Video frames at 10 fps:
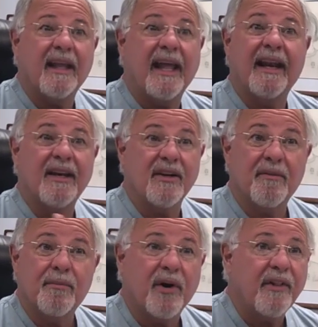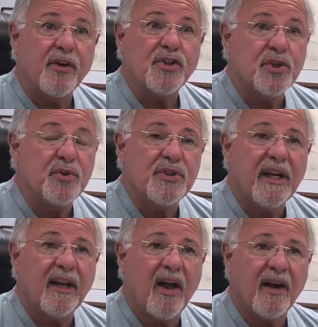can't uh, put on their shoes
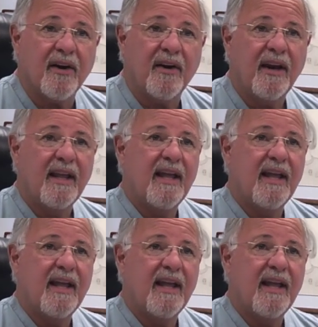any longer.